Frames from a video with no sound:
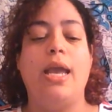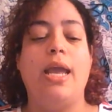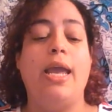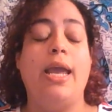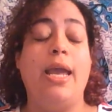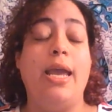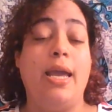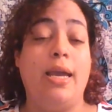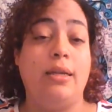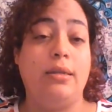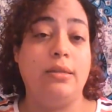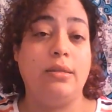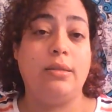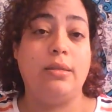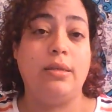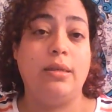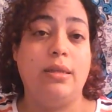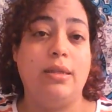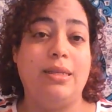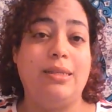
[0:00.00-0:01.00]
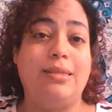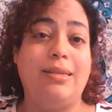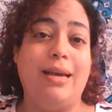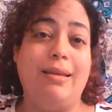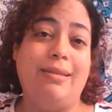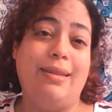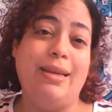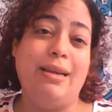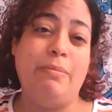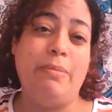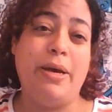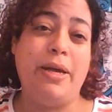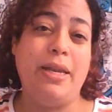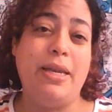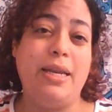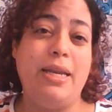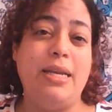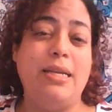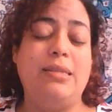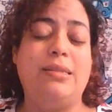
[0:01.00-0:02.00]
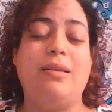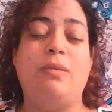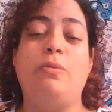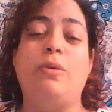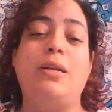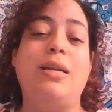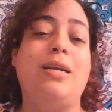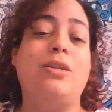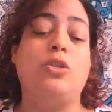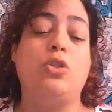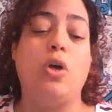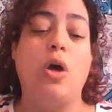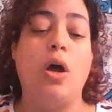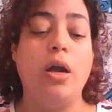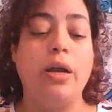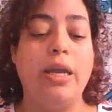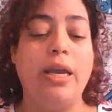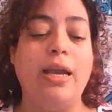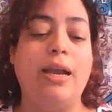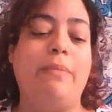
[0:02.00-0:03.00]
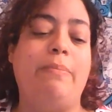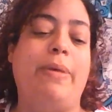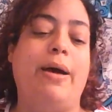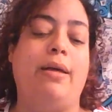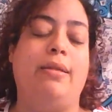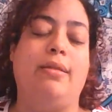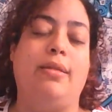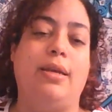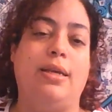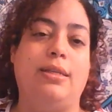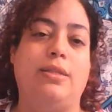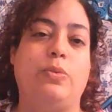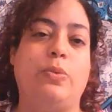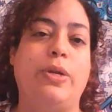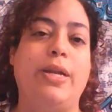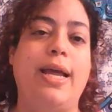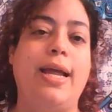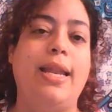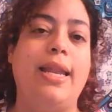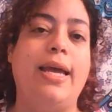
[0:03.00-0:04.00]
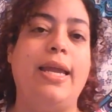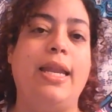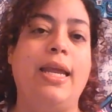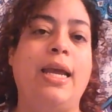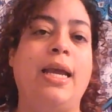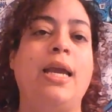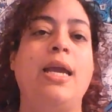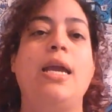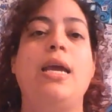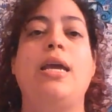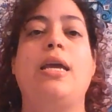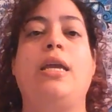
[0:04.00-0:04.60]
And the sad thing about it is that we're not talking about this. We're not letting,